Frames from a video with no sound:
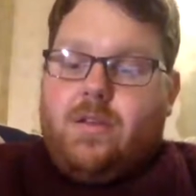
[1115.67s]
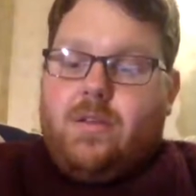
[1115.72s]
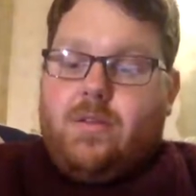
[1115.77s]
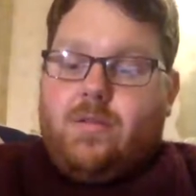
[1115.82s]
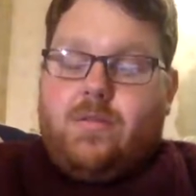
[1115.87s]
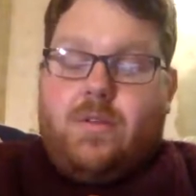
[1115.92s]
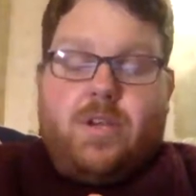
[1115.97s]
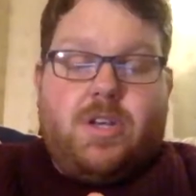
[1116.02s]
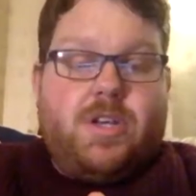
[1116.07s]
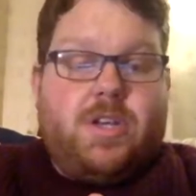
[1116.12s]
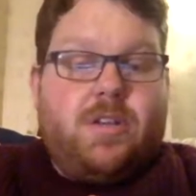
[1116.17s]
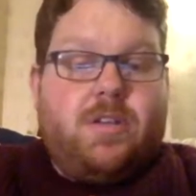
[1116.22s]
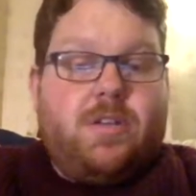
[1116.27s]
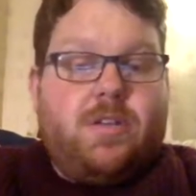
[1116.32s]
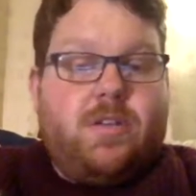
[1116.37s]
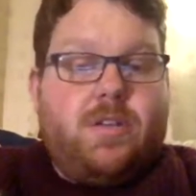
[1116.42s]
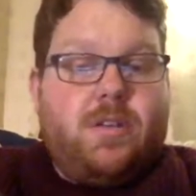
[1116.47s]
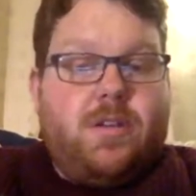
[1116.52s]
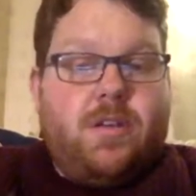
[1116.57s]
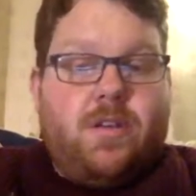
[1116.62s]
which
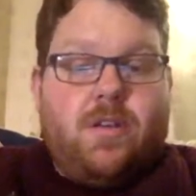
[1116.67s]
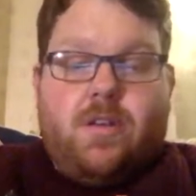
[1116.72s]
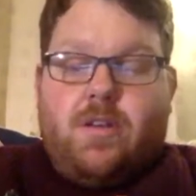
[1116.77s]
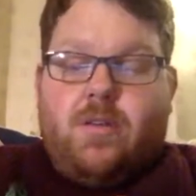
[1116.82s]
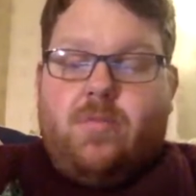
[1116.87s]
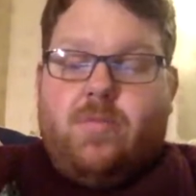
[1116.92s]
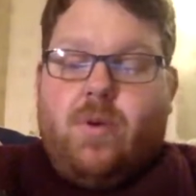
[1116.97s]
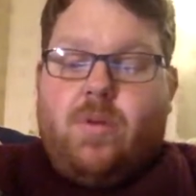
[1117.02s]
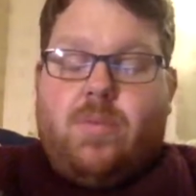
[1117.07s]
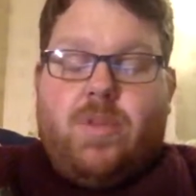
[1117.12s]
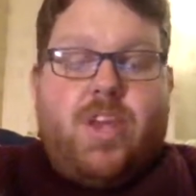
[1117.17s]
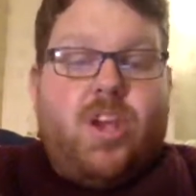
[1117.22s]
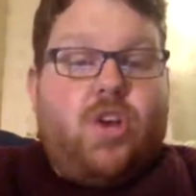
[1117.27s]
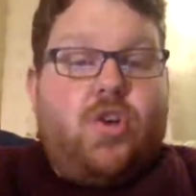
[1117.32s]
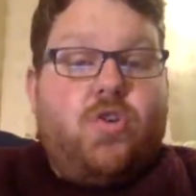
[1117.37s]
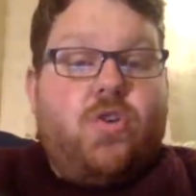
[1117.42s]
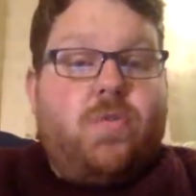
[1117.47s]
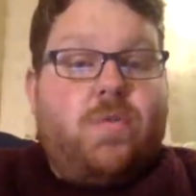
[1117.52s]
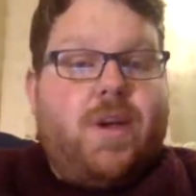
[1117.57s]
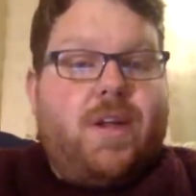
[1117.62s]
is probably a
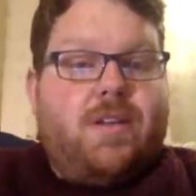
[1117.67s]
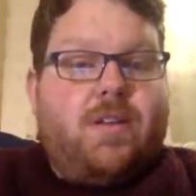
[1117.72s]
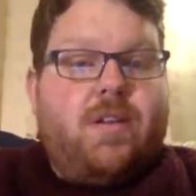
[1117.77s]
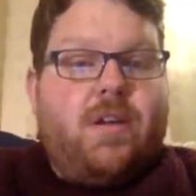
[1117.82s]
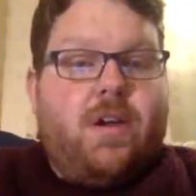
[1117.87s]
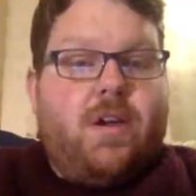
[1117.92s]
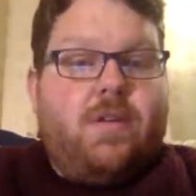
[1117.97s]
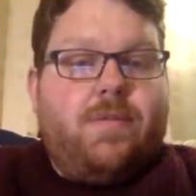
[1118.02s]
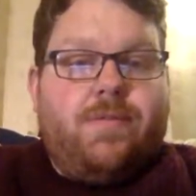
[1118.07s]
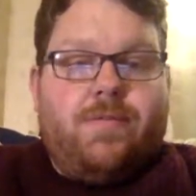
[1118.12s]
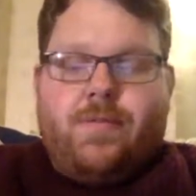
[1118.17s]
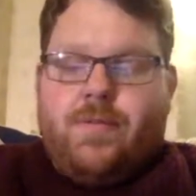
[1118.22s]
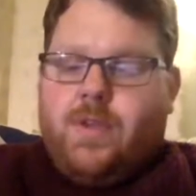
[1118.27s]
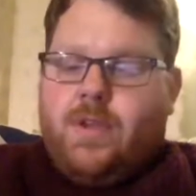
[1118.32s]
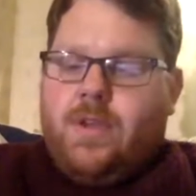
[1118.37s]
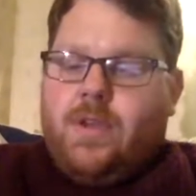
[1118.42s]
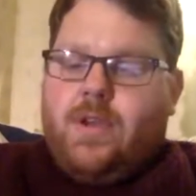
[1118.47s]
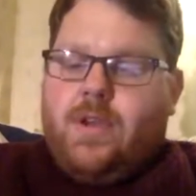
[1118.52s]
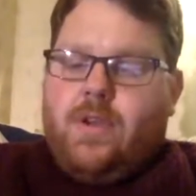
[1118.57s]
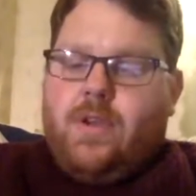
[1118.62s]
good way to go,
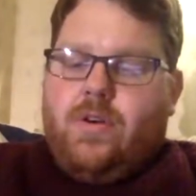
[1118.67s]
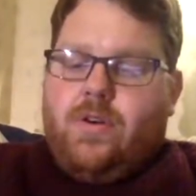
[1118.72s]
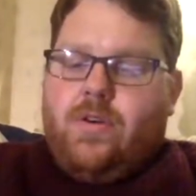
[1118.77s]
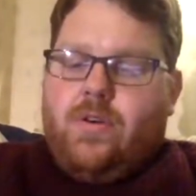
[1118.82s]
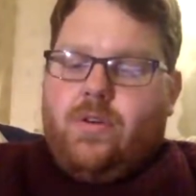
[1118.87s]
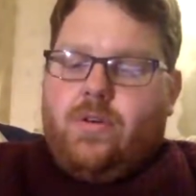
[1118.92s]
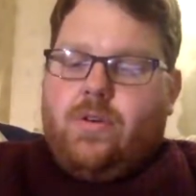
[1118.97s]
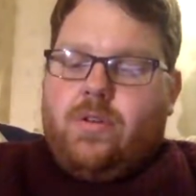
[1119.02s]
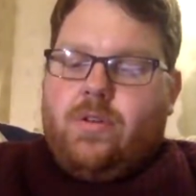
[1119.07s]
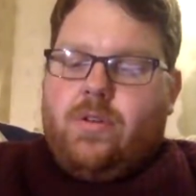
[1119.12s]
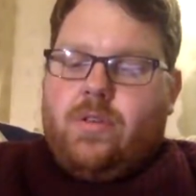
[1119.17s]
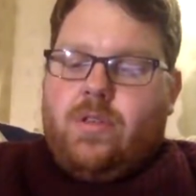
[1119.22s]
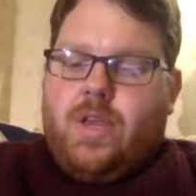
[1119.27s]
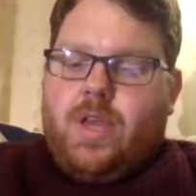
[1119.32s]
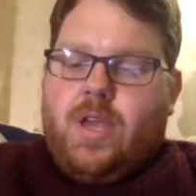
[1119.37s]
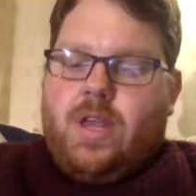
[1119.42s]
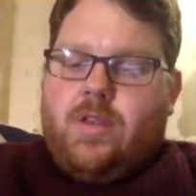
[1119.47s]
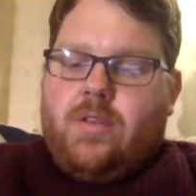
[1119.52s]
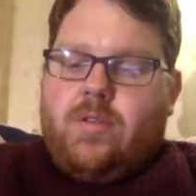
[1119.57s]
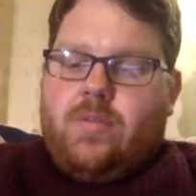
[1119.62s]
or
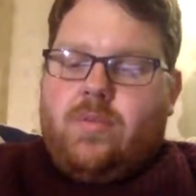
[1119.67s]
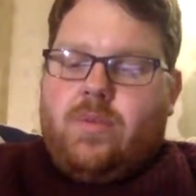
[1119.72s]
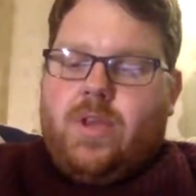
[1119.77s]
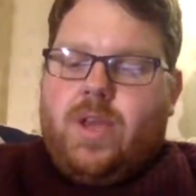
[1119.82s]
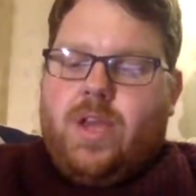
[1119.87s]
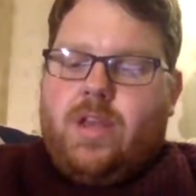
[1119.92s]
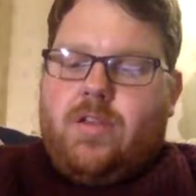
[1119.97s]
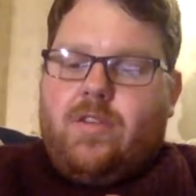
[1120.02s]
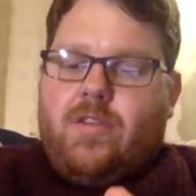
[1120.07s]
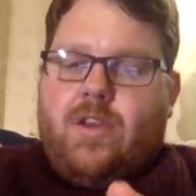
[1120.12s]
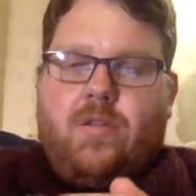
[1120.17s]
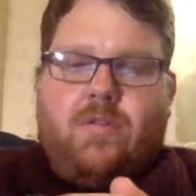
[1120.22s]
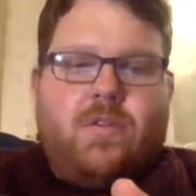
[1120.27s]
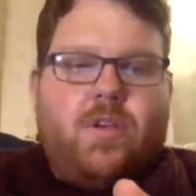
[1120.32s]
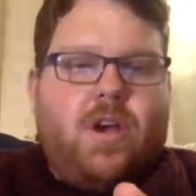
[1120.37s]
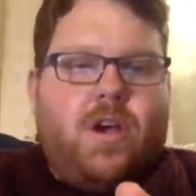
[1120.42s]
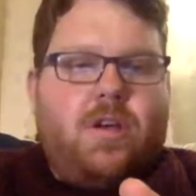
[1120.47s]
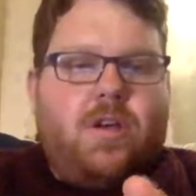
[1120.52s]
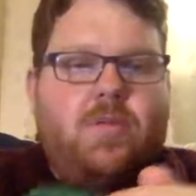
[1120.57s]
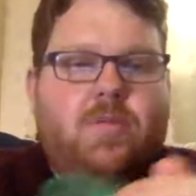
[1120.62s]
they end up getting so
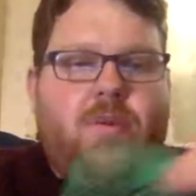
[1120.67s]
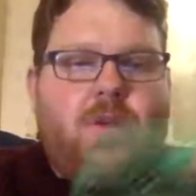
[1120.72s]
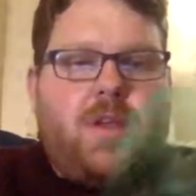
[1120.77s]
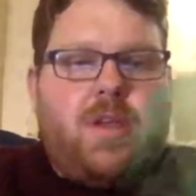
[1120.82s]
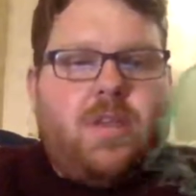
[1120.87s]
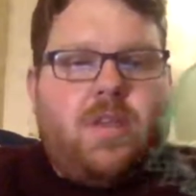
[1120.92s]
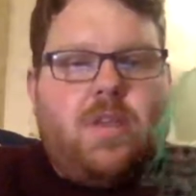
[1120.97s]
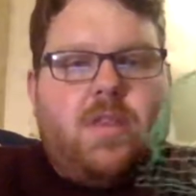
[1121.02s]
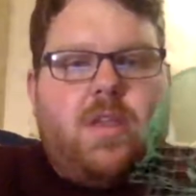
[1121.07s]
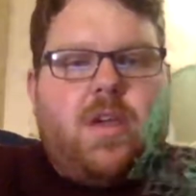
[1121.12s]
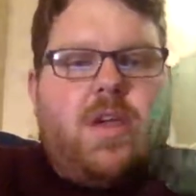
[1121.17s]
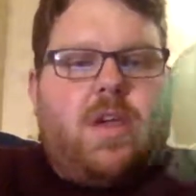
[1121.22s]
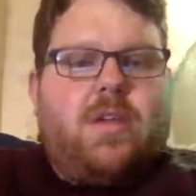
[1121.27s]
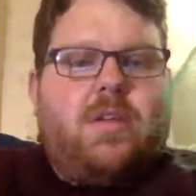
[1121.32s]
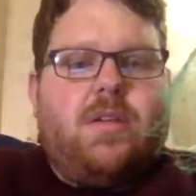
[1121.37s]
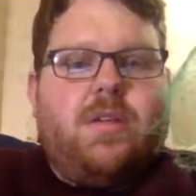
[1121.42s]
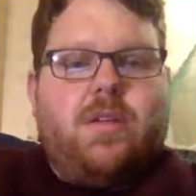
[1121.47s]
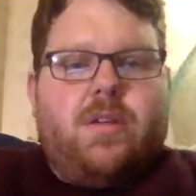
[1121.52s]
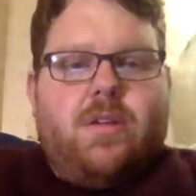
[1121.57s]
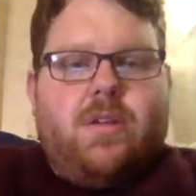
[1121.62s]
tied up in it that they
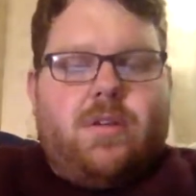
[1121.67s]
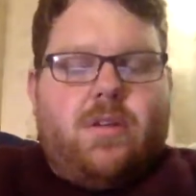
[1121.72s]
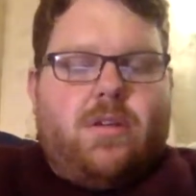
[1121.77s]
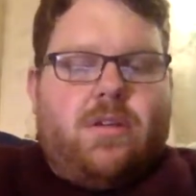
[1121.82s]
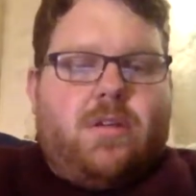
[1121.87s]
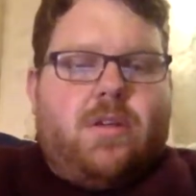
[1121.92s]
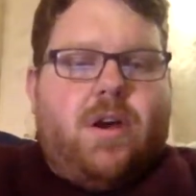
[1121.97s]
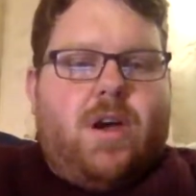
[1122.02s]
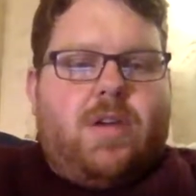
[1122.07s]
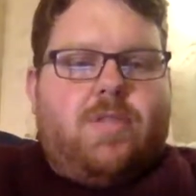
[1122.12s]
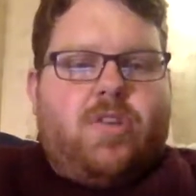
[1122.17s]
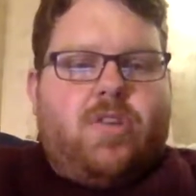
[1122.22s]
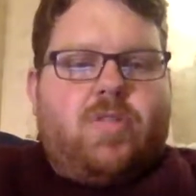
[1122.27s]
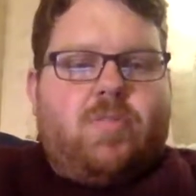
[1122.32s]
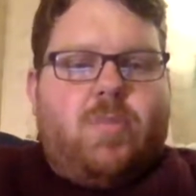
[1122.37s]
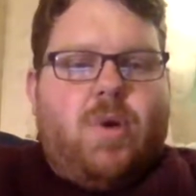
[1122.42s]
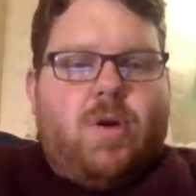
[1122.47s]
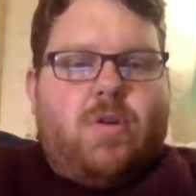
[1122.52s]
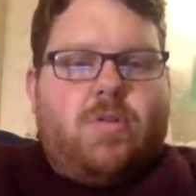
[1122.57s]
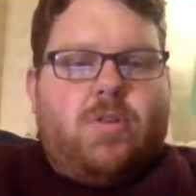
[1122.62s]
die of
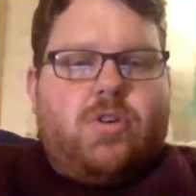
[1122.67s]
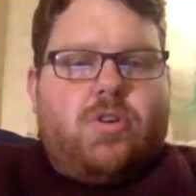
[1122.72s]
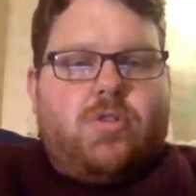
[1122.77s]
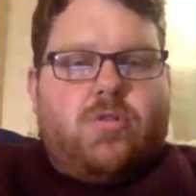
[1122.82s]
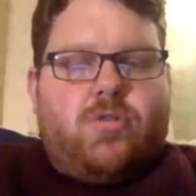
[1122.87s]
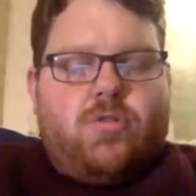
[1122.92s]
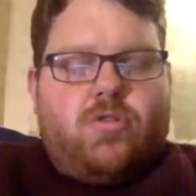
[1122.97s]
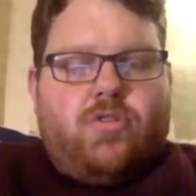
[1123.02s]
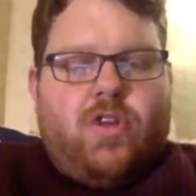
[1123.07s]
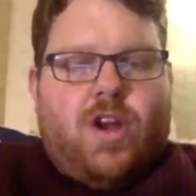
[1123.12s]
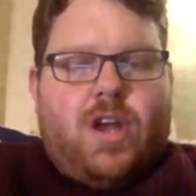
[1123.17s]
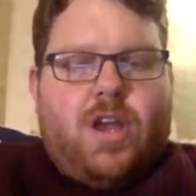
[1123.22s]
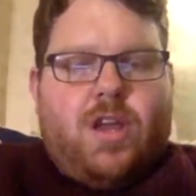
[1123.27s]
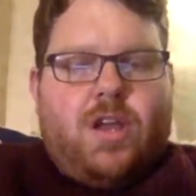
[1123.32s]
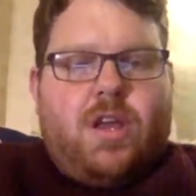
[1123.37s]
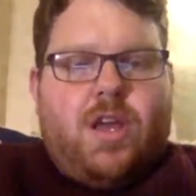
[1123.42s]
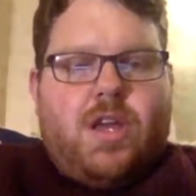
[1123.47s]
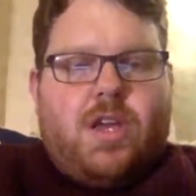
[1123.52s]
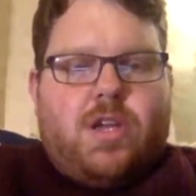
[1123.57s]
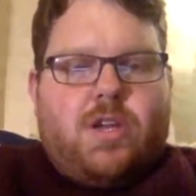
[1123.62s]
exposure or
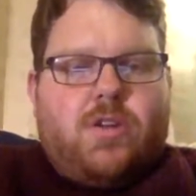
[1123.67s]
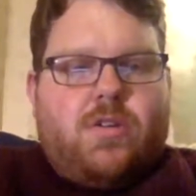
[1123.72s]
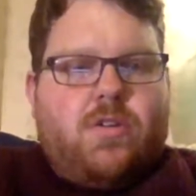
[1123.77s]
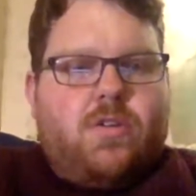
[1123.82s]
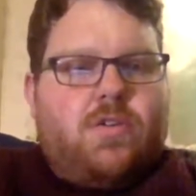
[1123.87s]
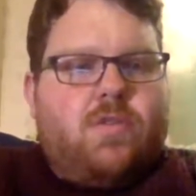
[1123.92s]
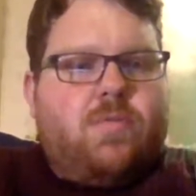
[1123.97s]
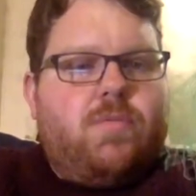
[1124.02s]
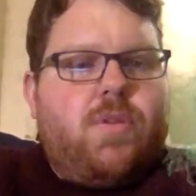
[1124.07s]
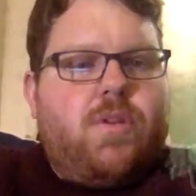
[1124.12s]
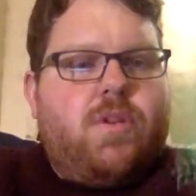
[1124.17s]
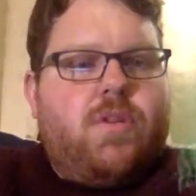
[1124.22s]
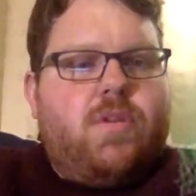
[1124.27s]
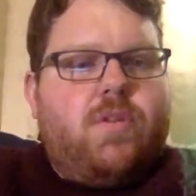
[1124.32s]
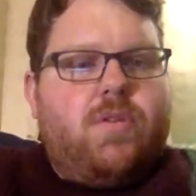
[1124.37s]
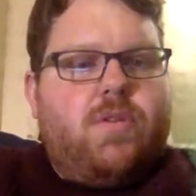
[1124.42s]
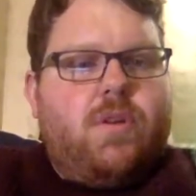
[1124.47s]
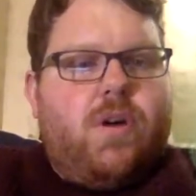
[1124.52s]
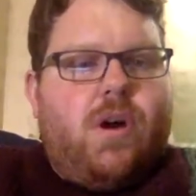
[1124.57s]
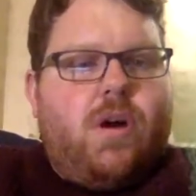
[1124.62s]
strangulation or something
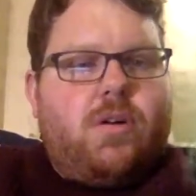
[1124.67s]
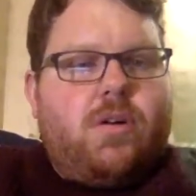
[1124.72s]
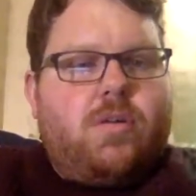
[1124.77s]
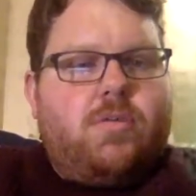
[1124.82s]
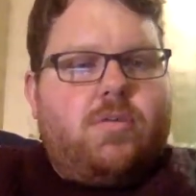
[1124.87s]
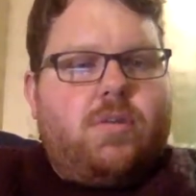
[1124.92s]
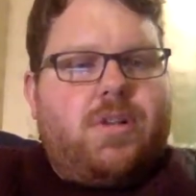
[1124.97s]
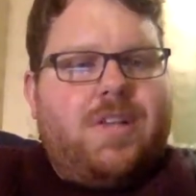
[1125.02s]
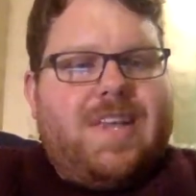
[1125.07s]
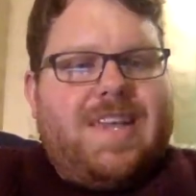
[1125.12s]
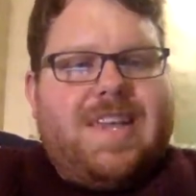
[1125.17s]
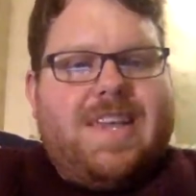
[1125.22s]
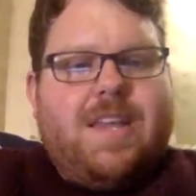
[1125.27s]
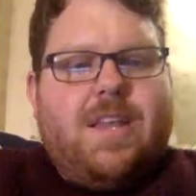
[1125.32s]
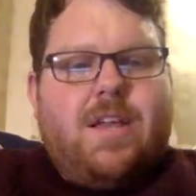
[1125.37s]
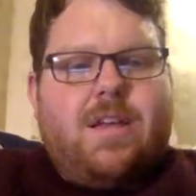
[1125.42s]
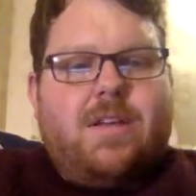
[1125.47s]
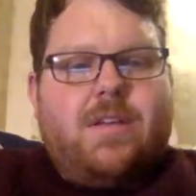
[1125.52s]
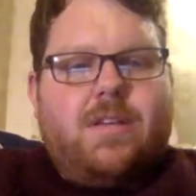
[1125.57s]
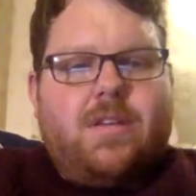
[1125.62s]
horrible and
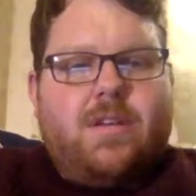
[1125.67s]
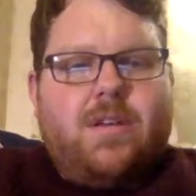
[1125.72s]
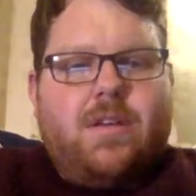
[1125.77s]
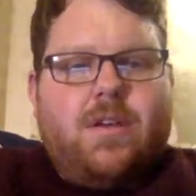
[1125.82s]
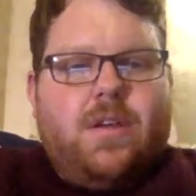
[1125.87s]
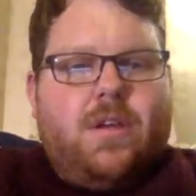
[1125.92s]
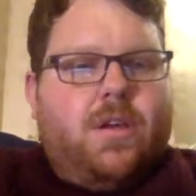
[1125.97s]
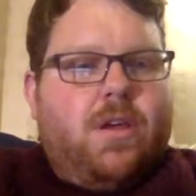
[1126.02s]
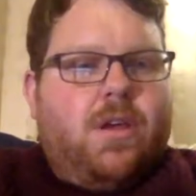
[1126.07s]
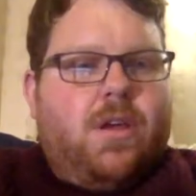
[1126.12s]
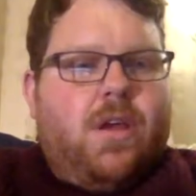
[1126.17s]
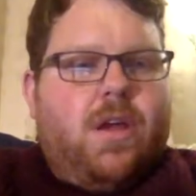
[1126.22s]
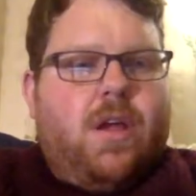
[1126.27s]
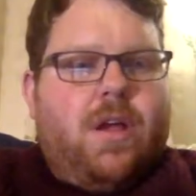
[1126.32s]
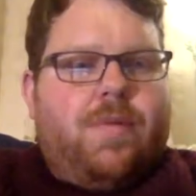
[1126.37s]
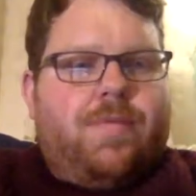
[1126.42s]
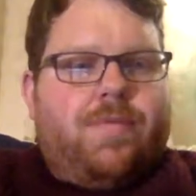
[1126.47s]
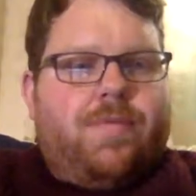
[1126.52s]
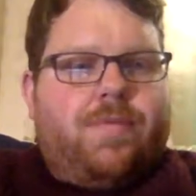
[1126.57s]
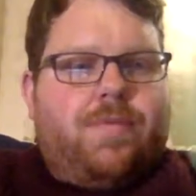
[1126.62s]
hideous.
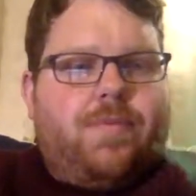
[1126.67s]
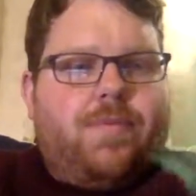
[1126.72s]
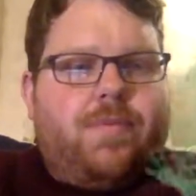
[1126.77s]
And